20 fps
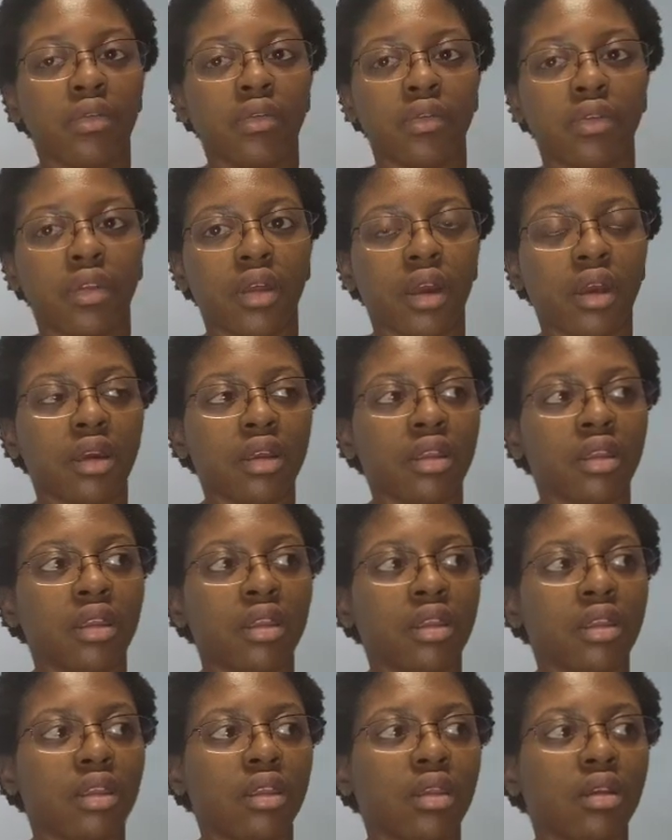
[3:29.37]

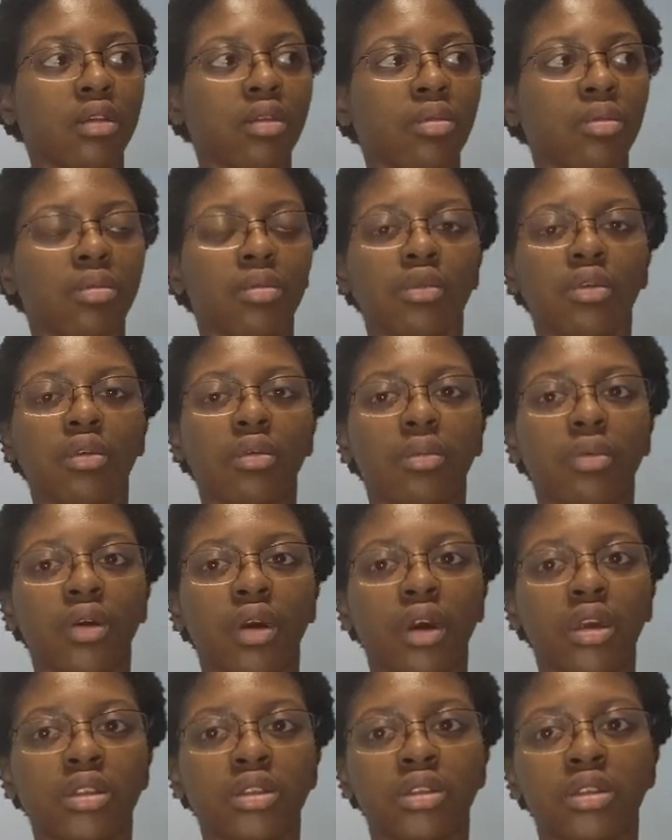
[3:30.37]
Flexible
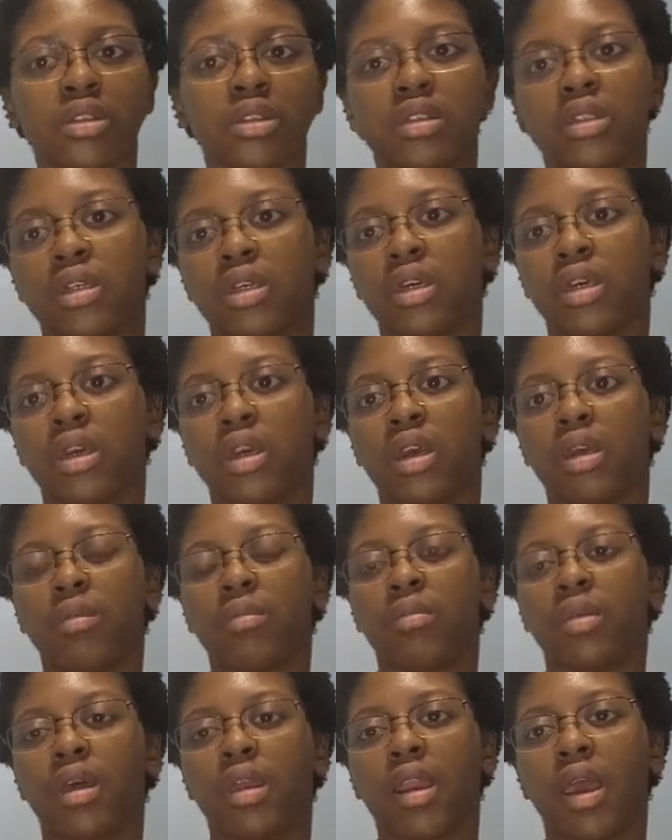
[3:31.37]
brush.
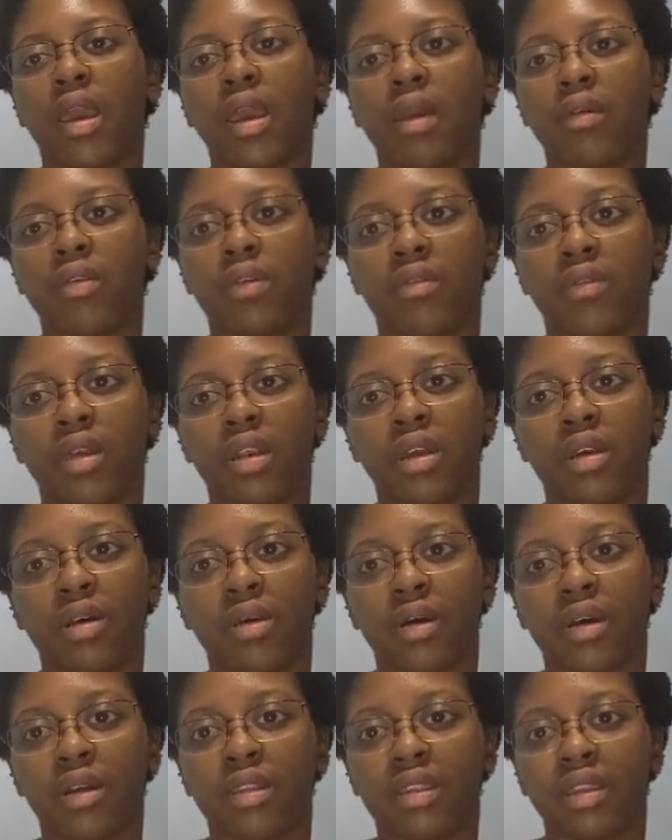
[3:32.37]
But I have a video
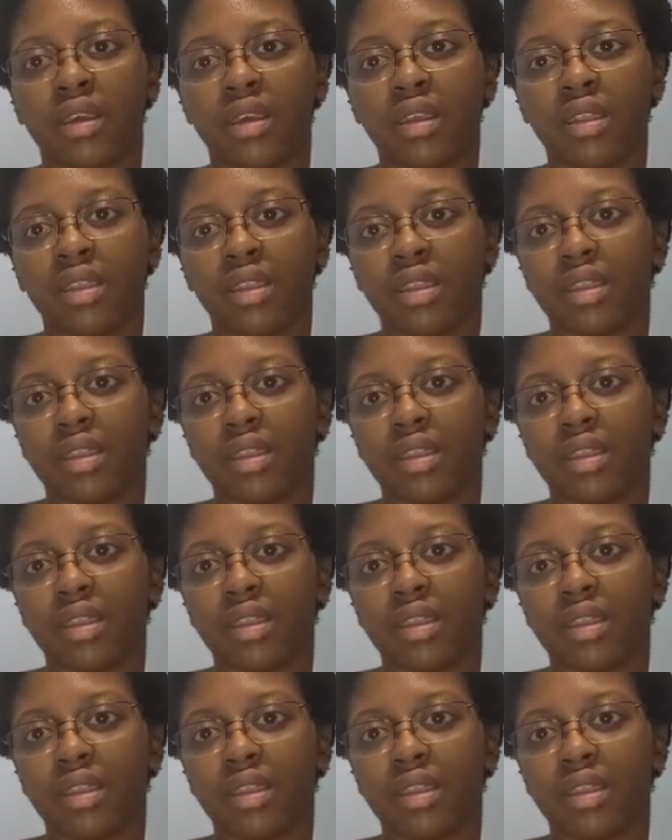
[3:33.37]
on this.